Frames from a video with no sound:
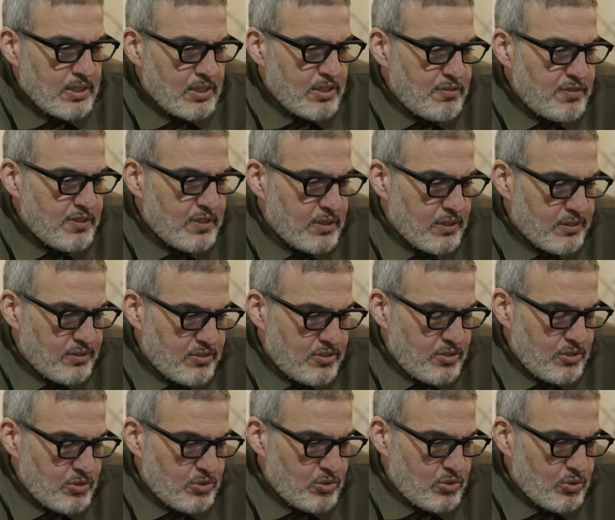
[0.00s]
difficult
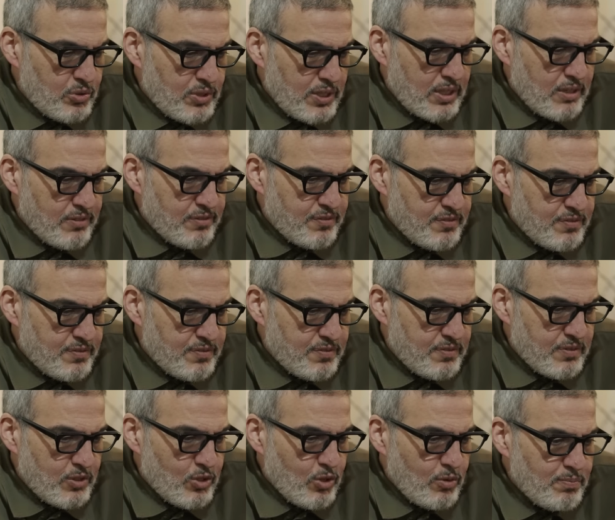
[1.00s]
to kind of
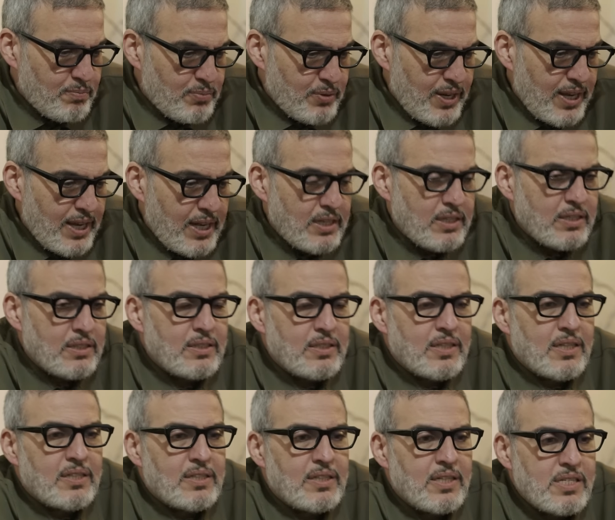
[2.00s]
comprehend
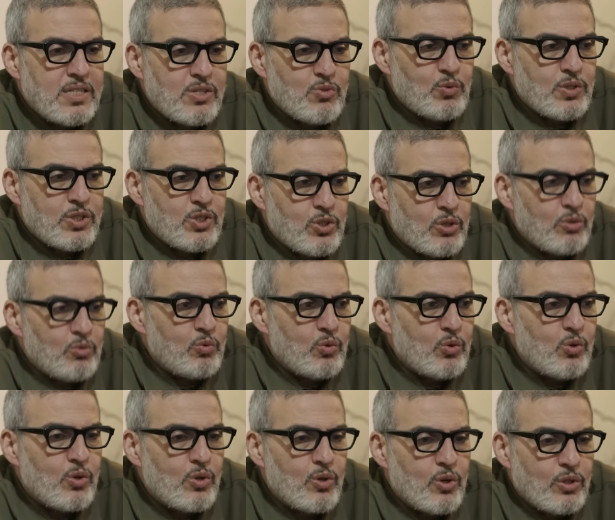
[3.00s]
that this was a
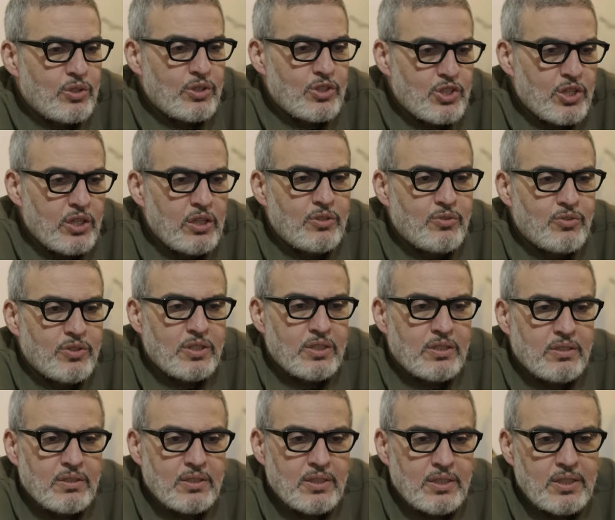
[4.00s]
war on
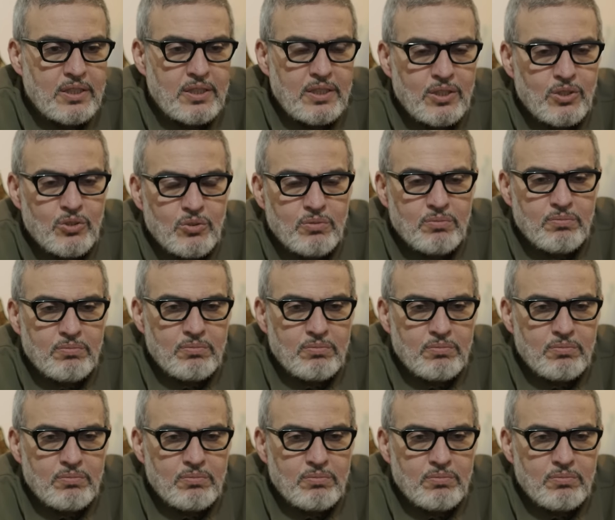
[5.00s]
children. You know,